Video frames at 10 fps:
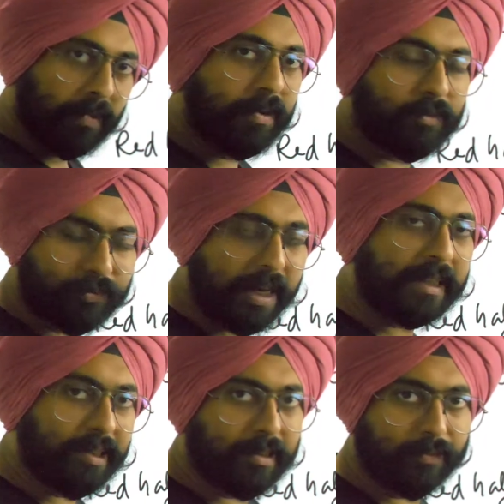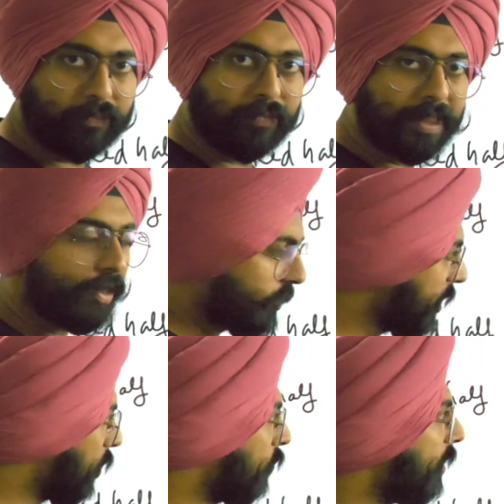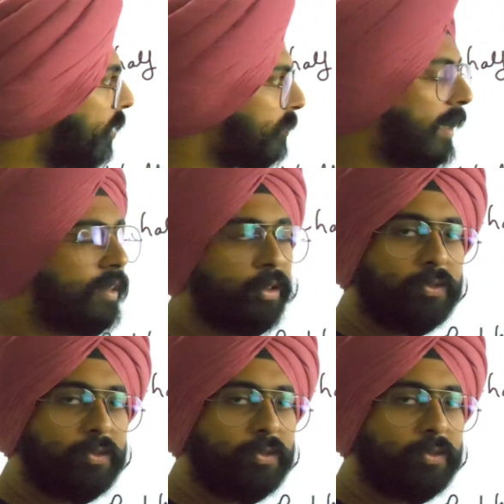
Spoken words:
factor. This is the equivalent factor